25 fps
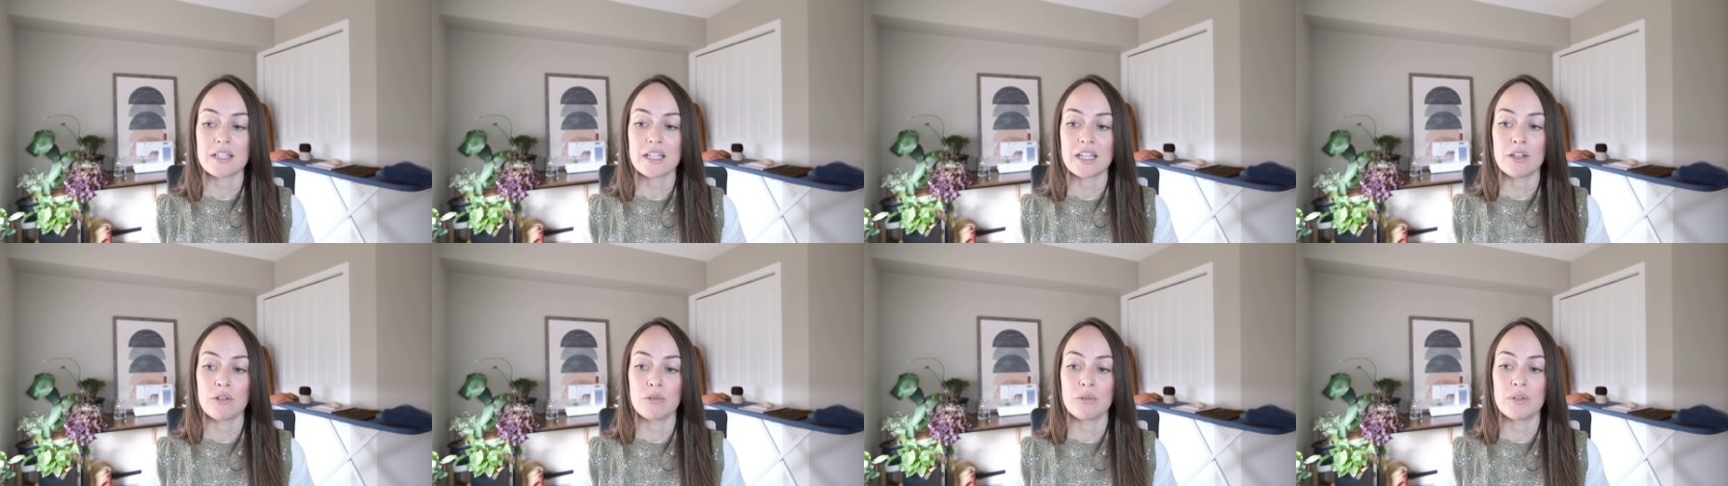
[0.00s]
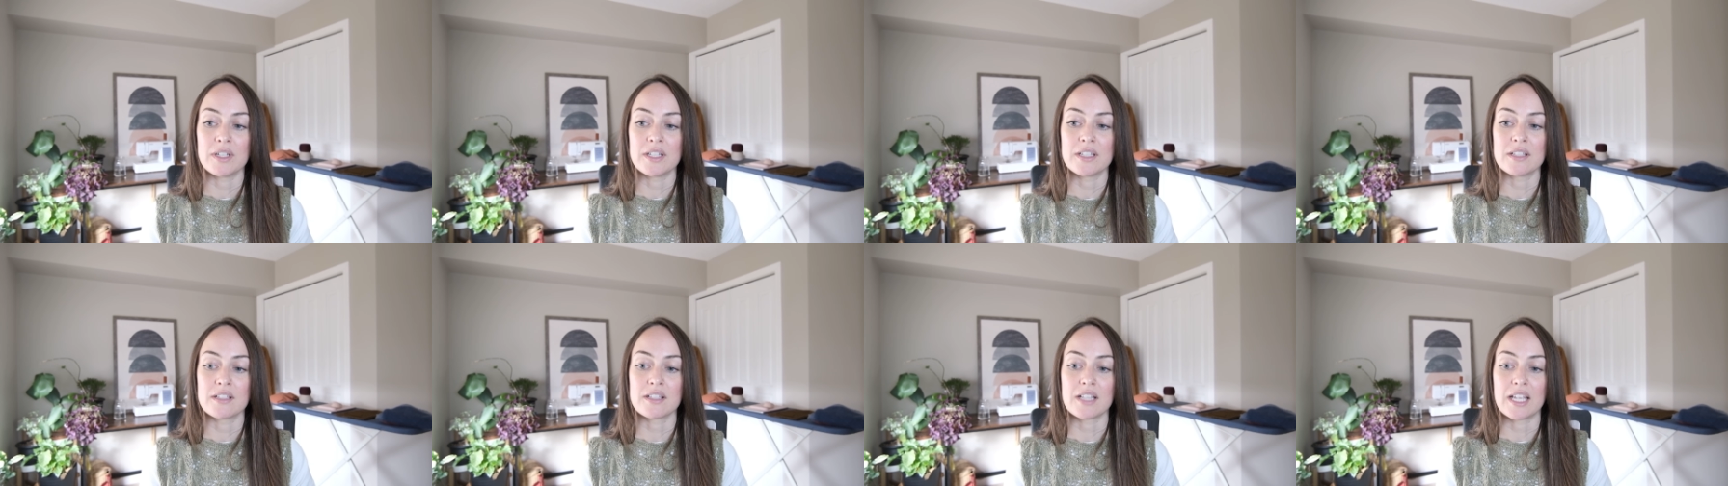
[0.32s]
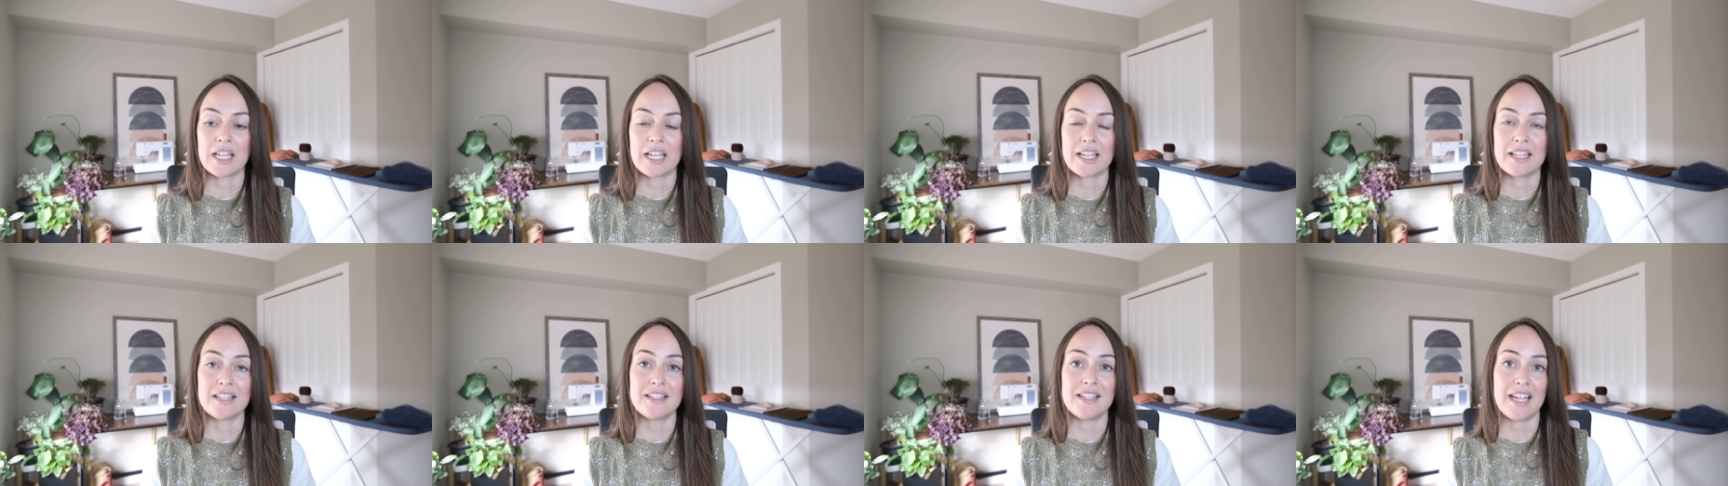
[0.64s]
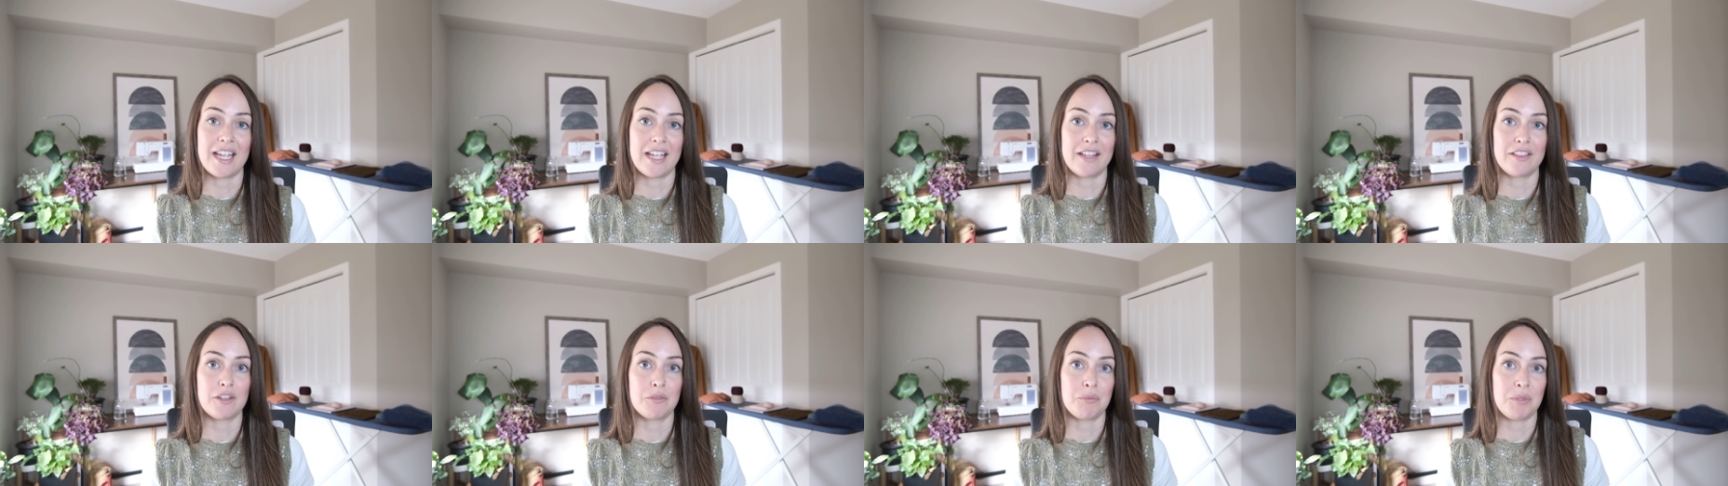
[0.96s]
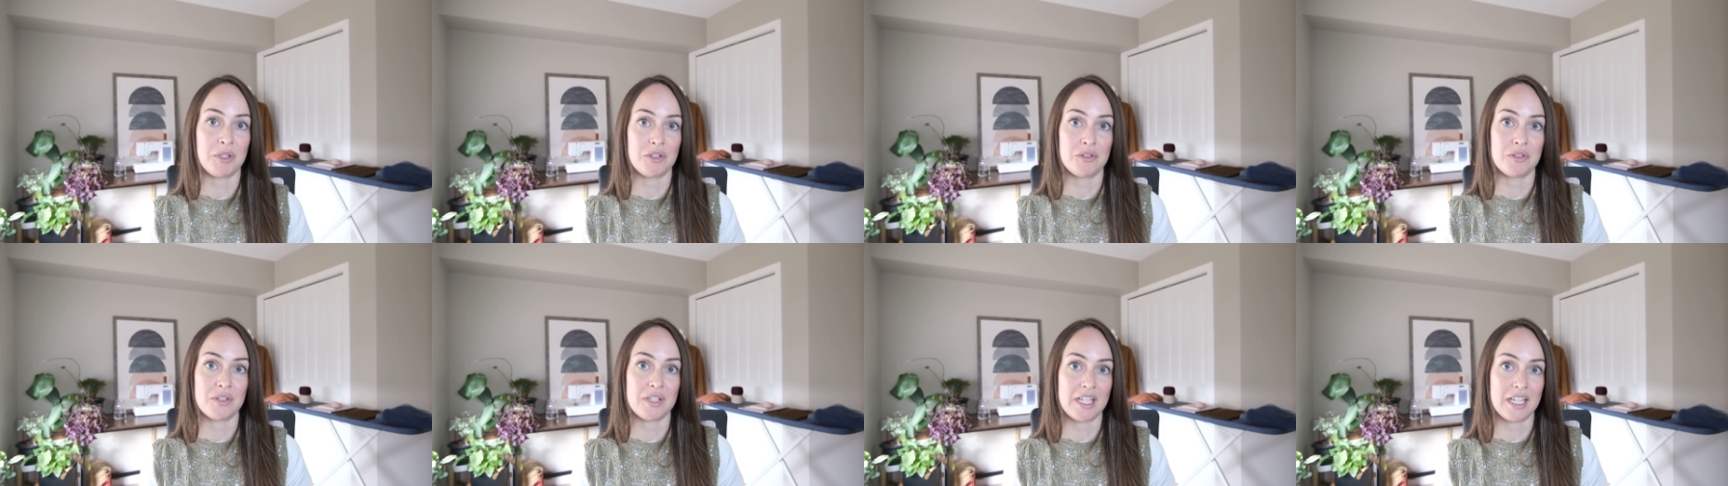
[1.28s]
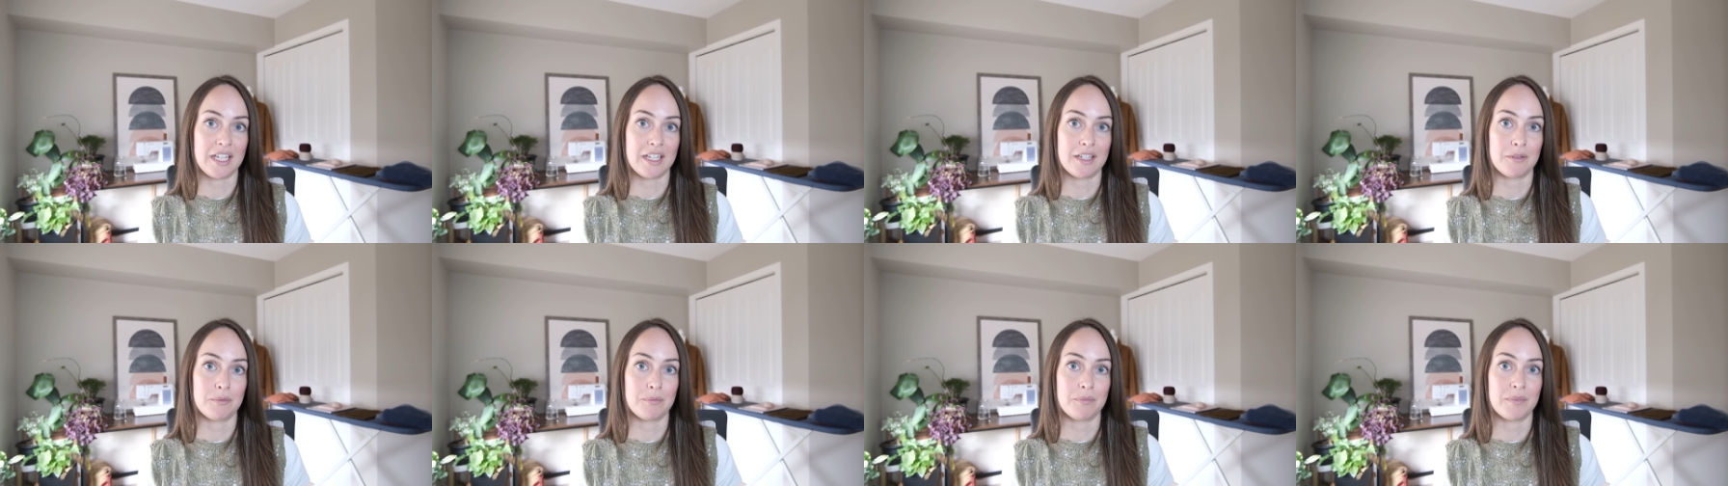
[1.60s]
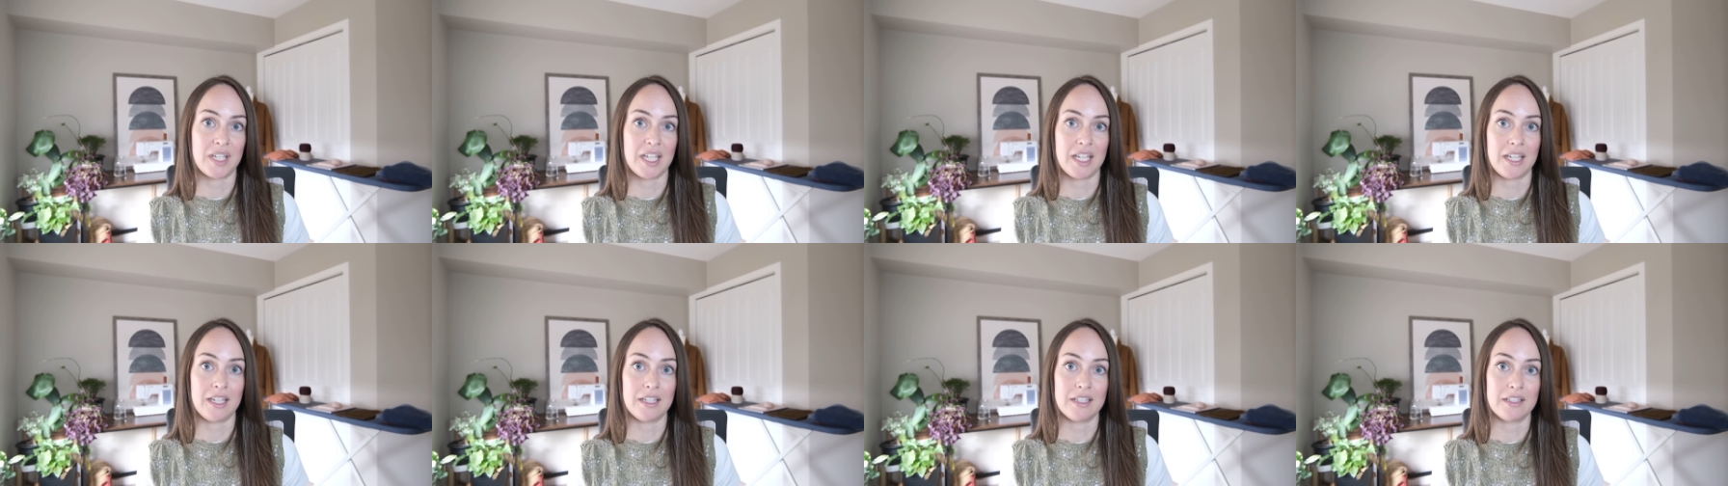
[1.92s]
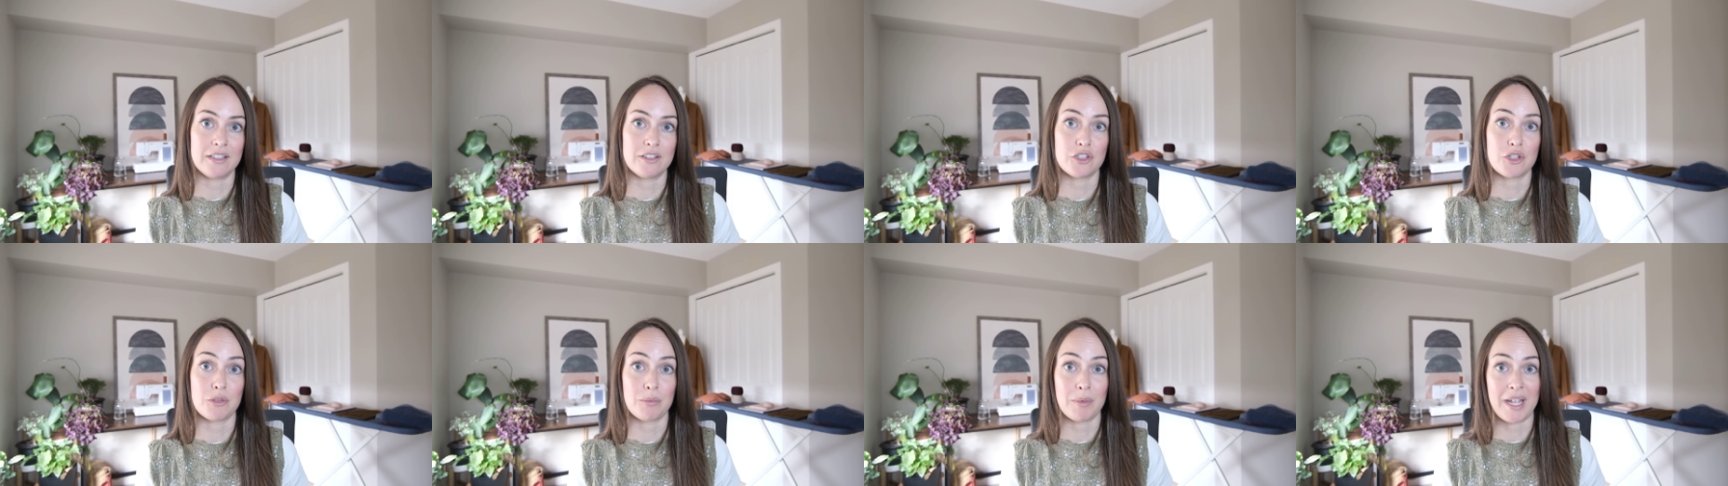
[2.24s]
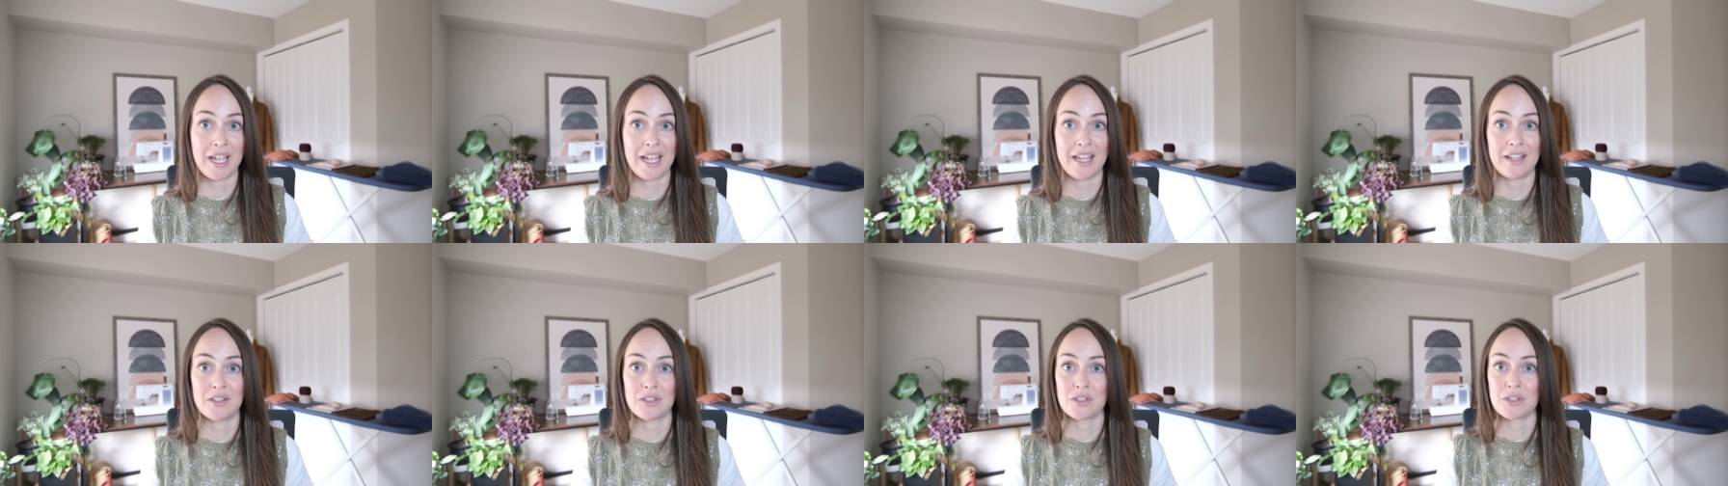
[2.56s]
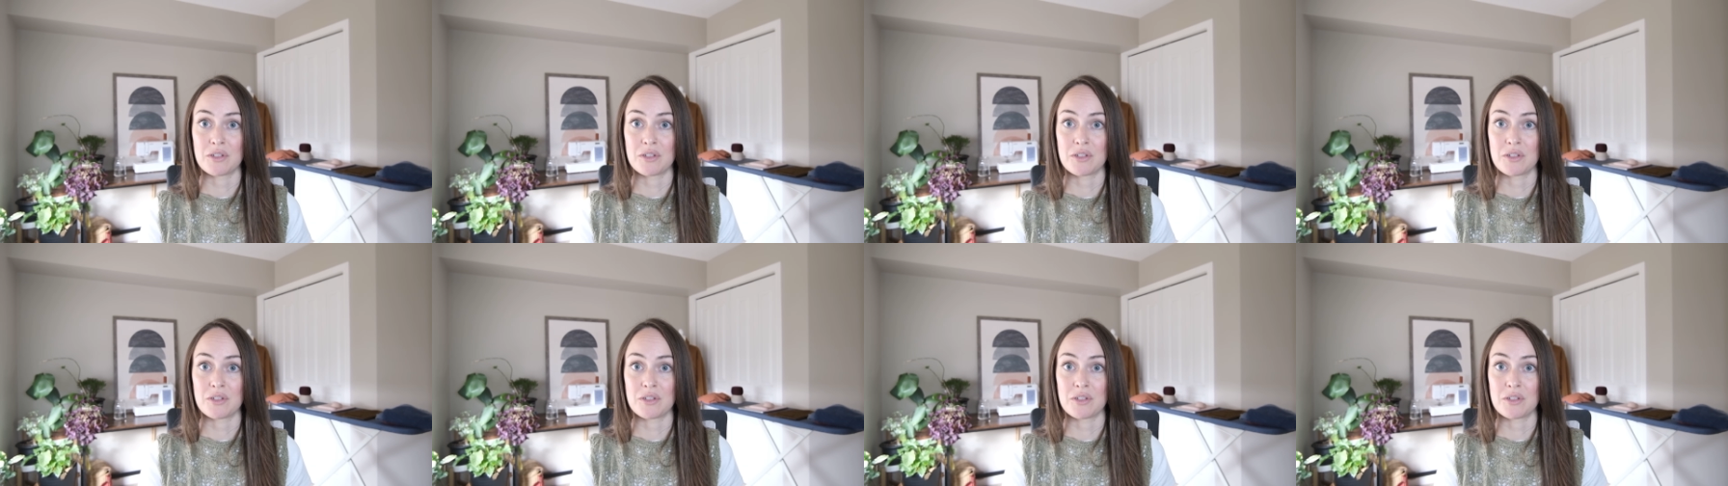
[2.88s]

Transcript: it was like a day at the museum in Japan.